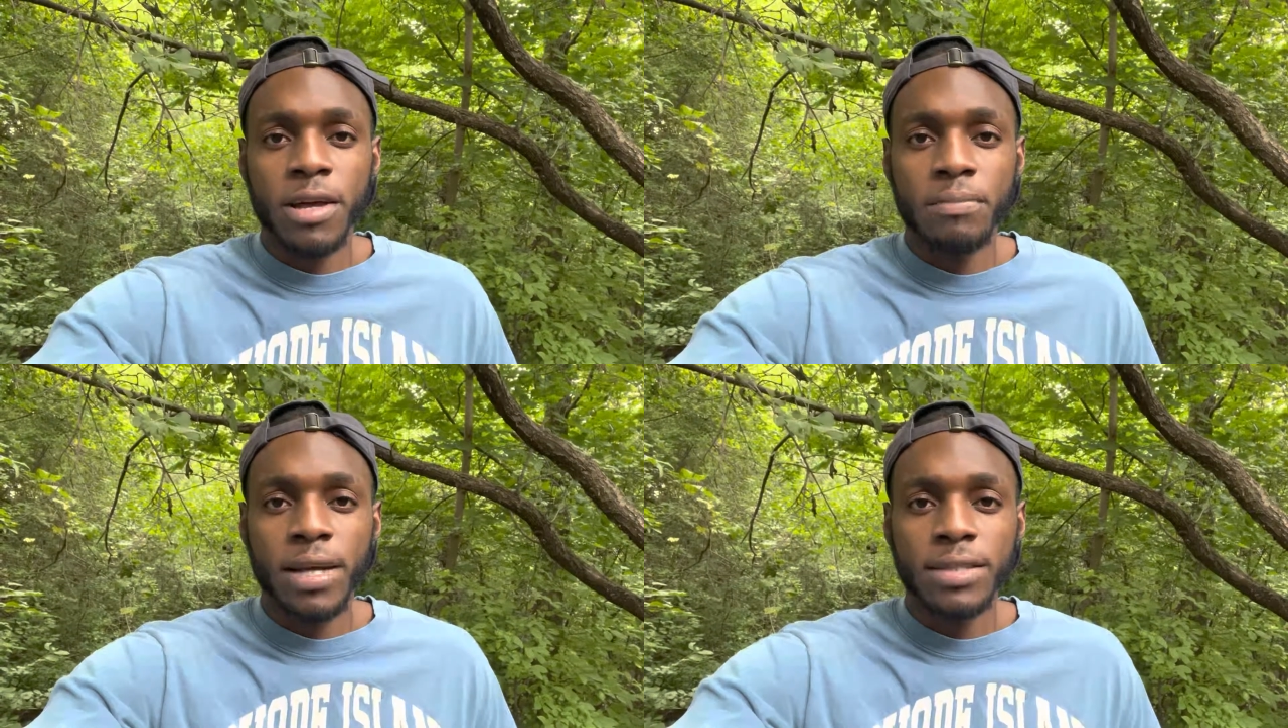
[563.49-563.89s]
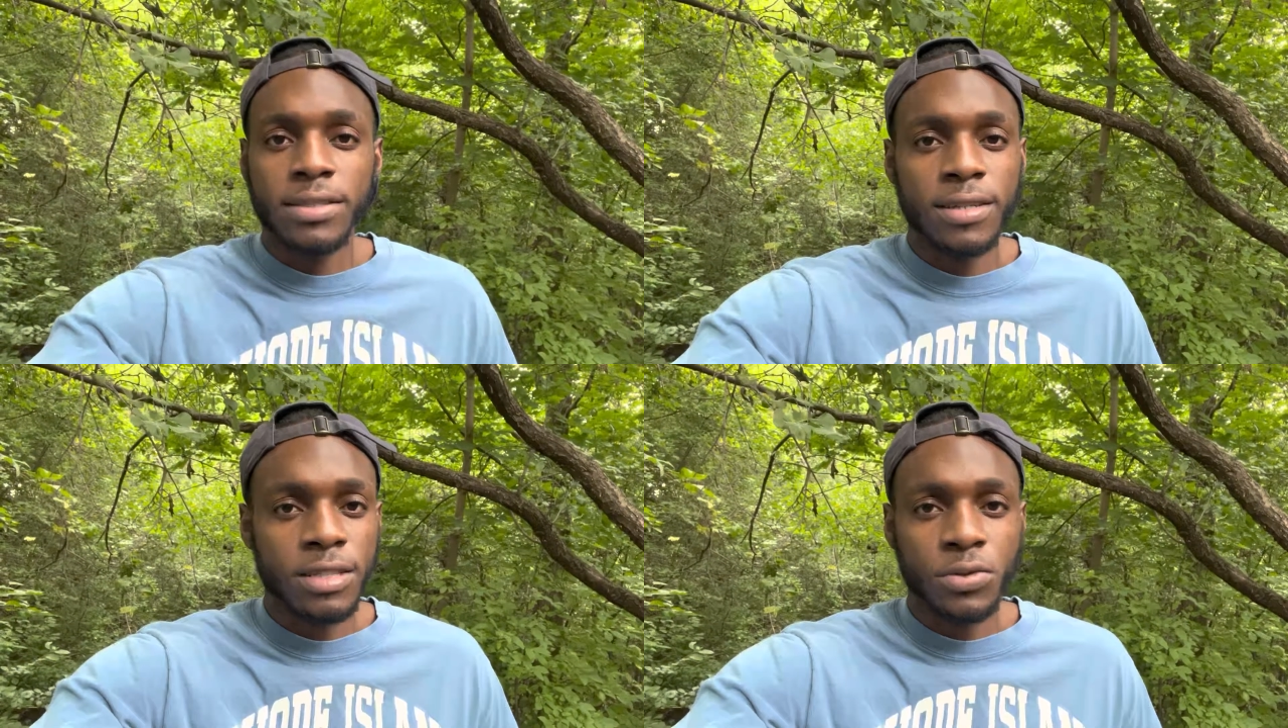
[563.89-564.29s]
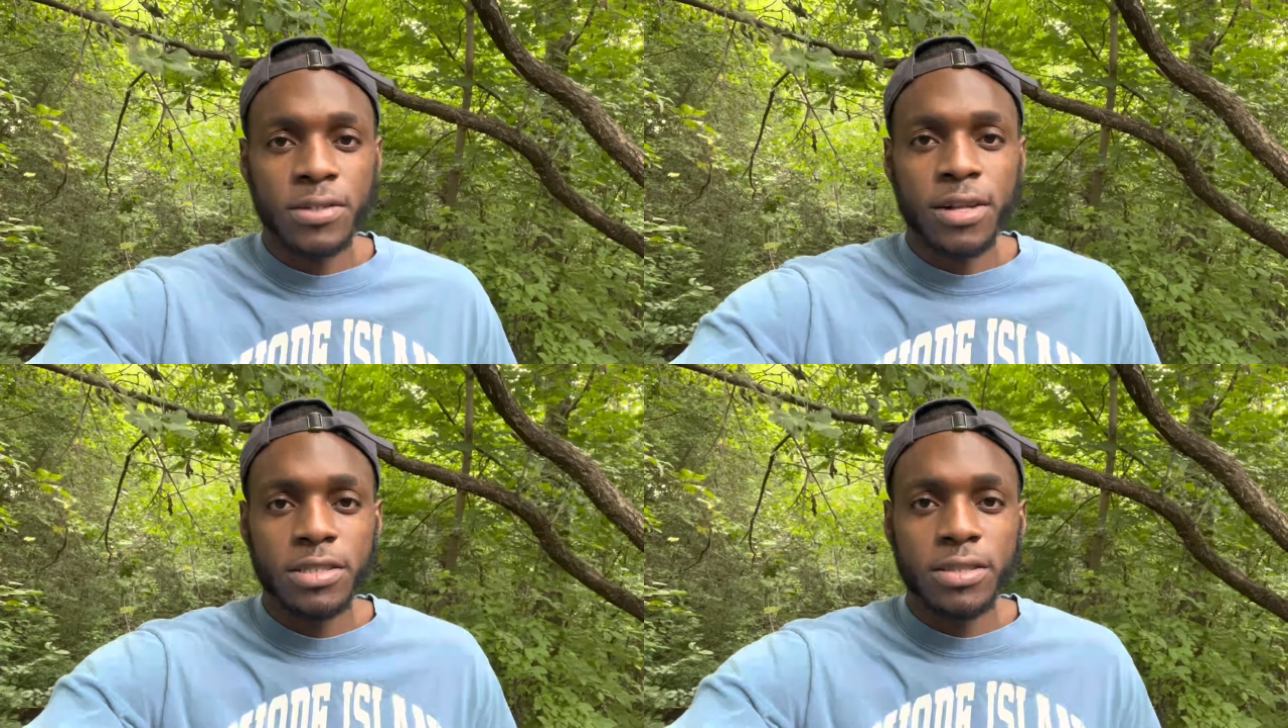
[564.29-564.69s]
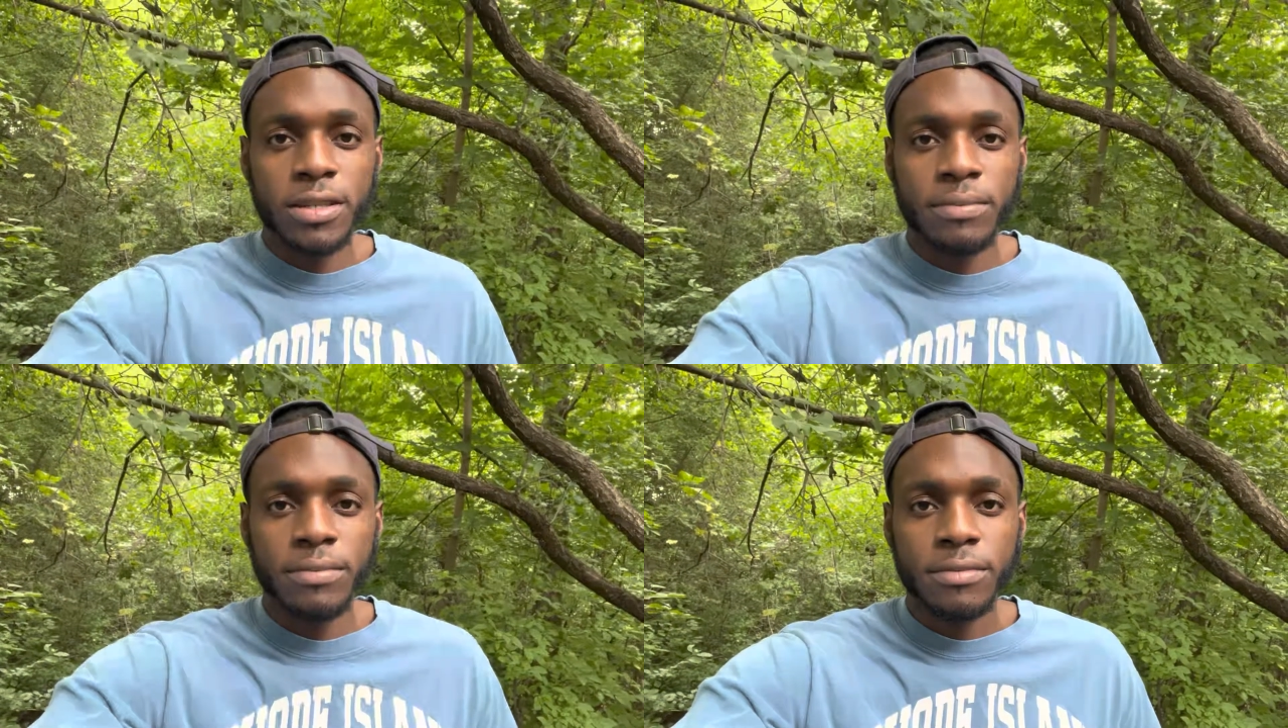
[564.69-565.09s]
best not to indulge in
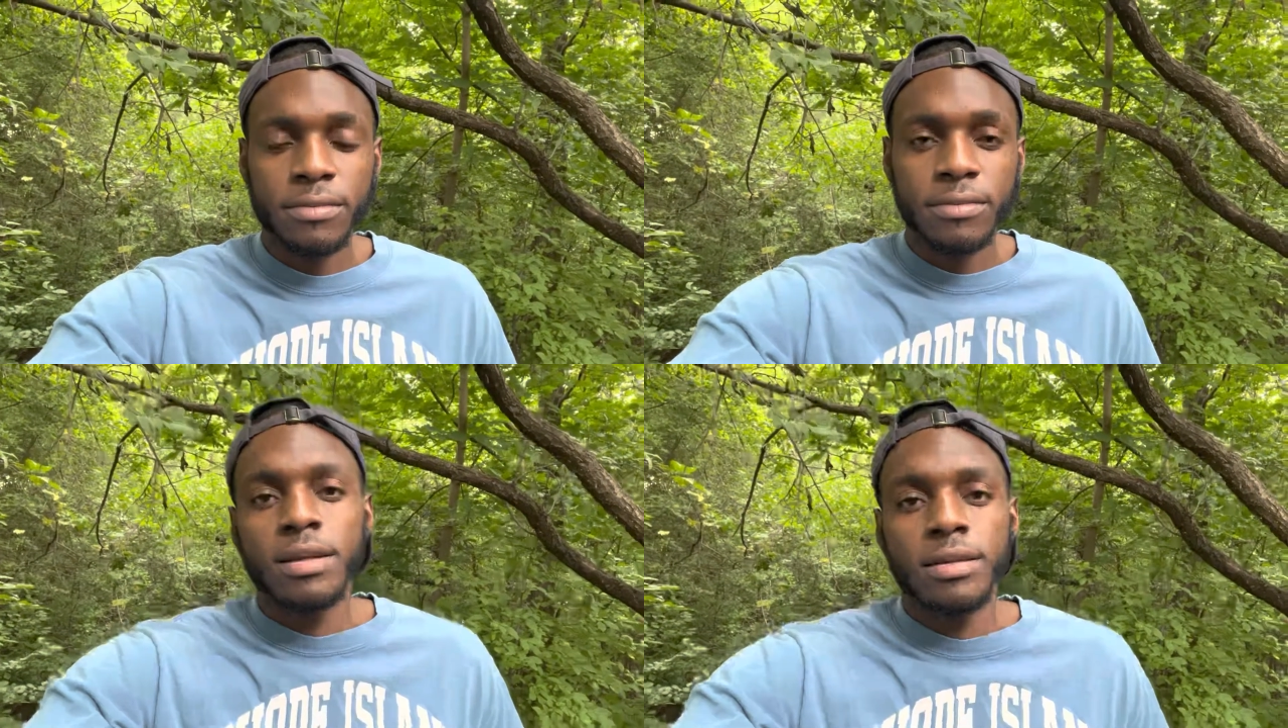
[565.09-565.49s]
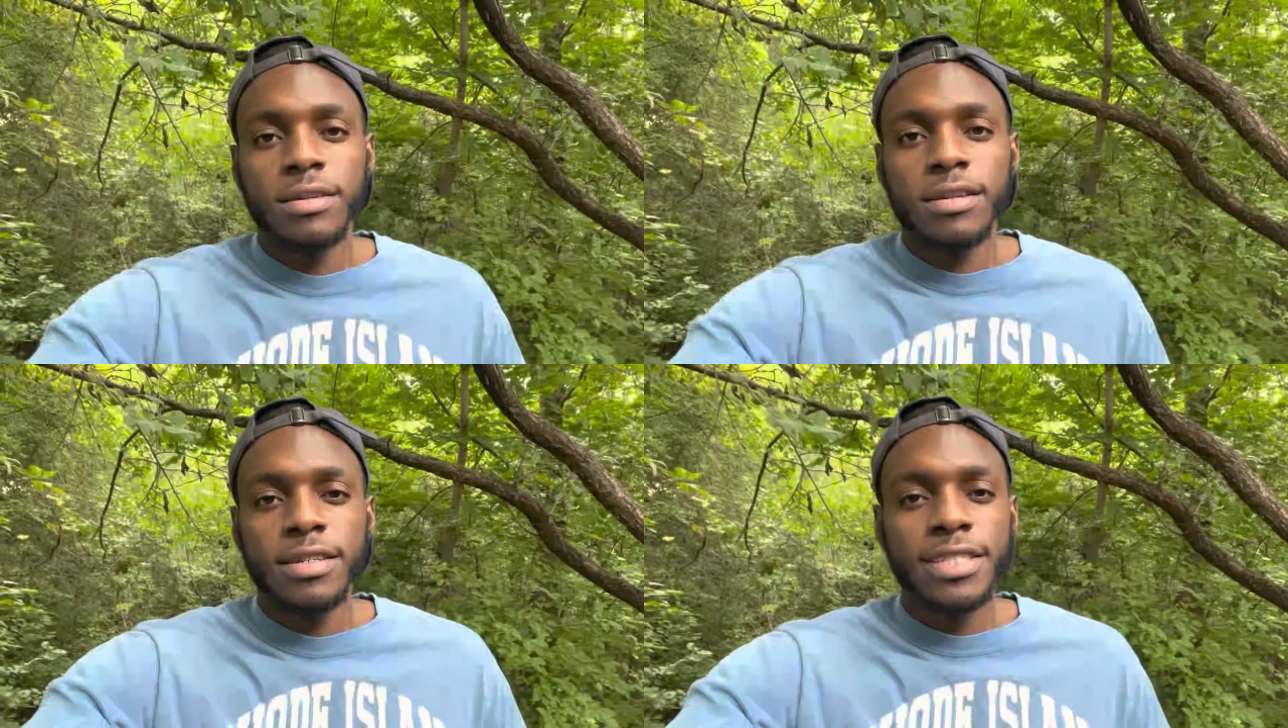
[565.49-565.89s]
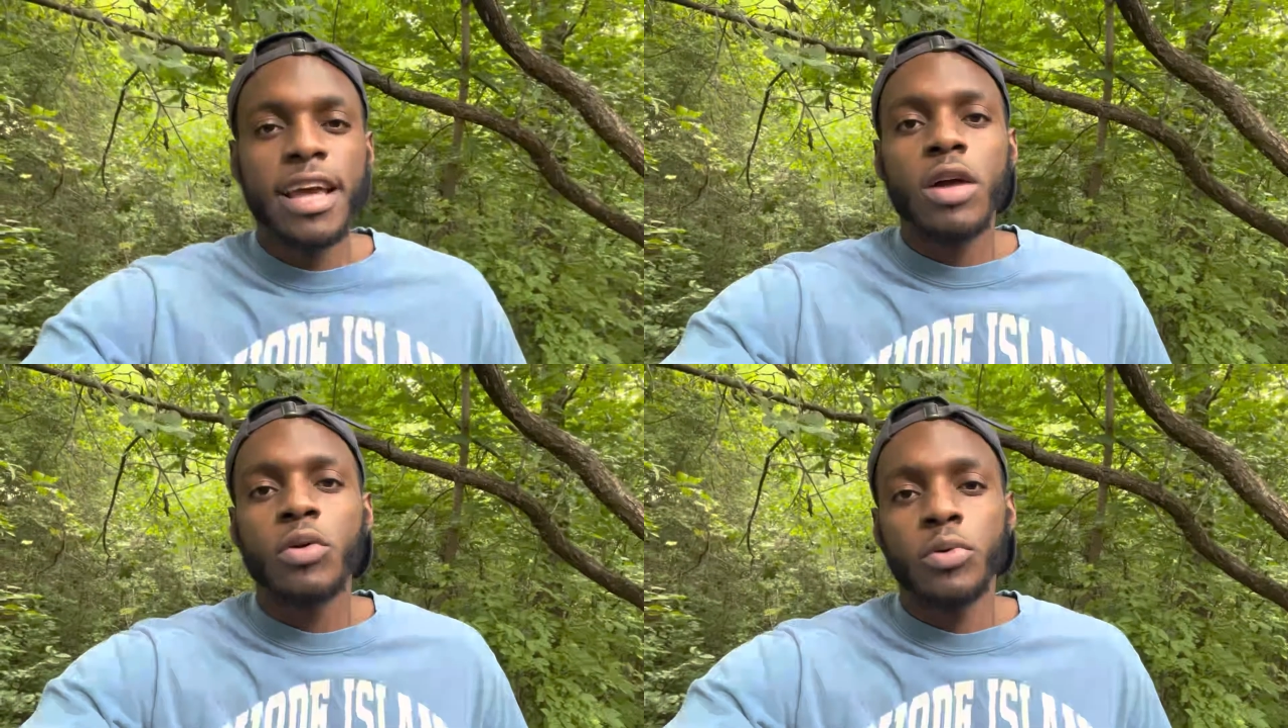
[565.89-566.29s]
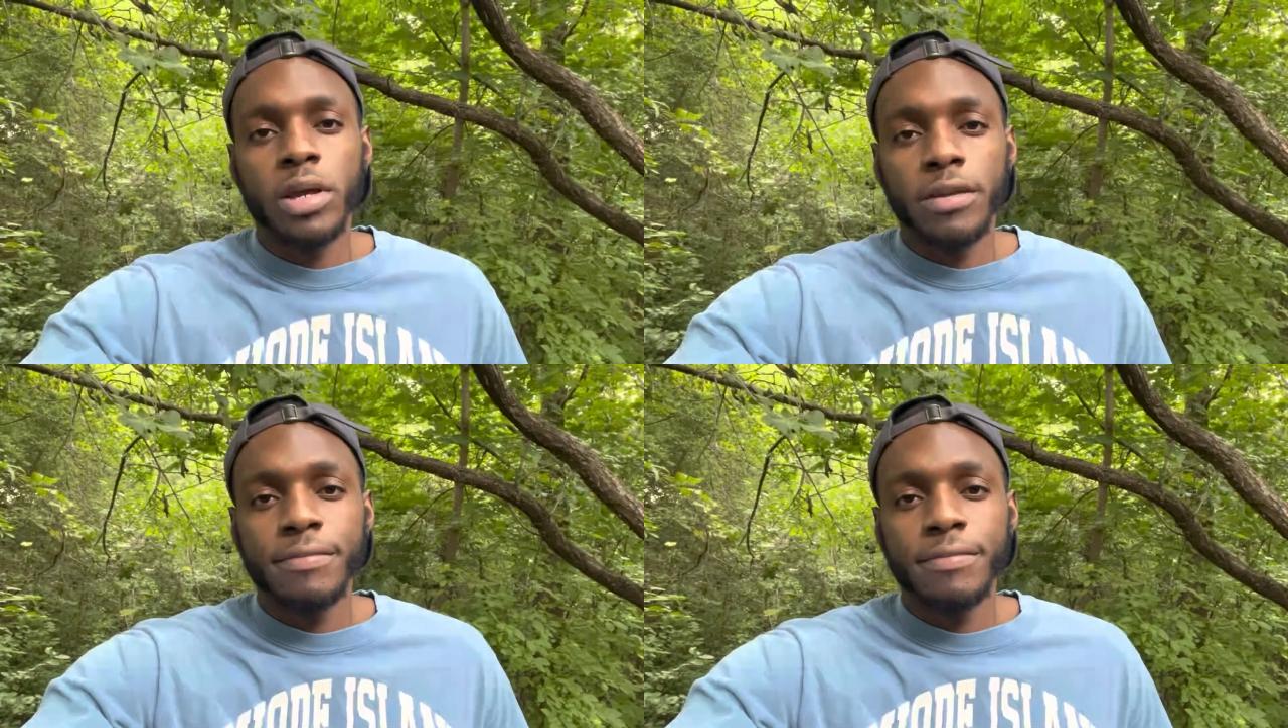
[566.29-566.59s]
them. Say I quit weed.